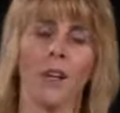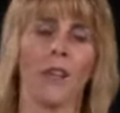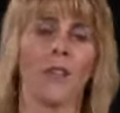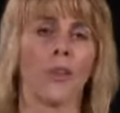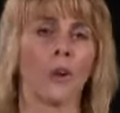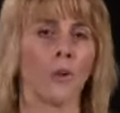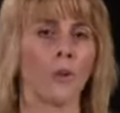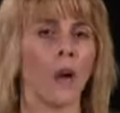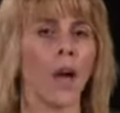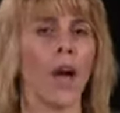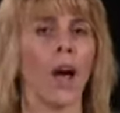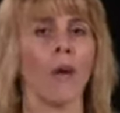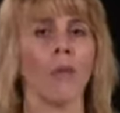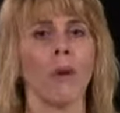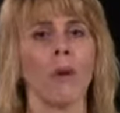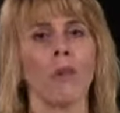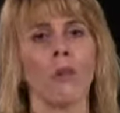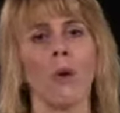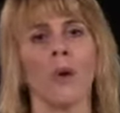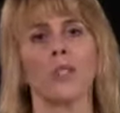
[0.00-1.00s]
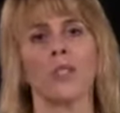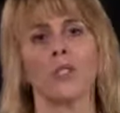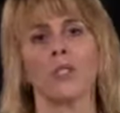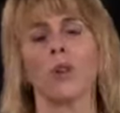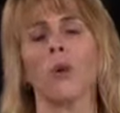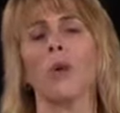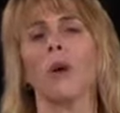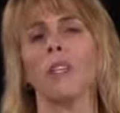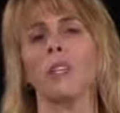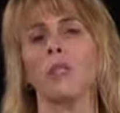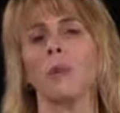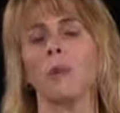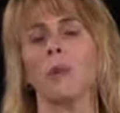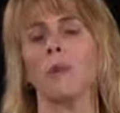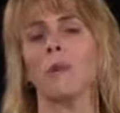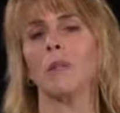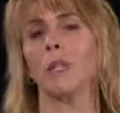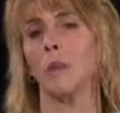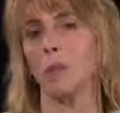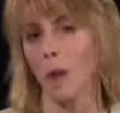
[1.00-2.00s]
the realm of what you're going to be
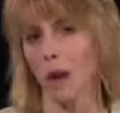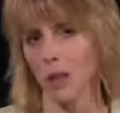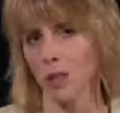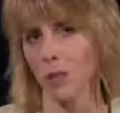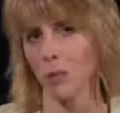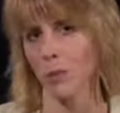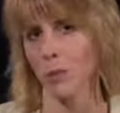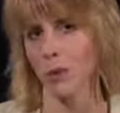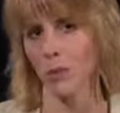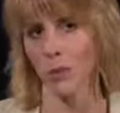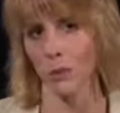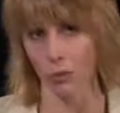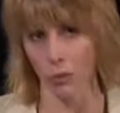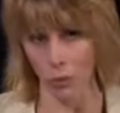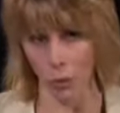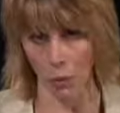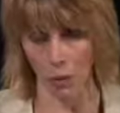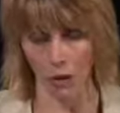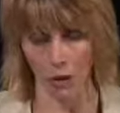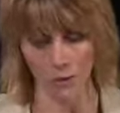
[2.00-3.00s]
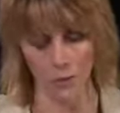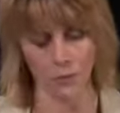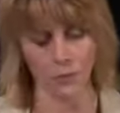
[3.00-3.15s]
responsible for.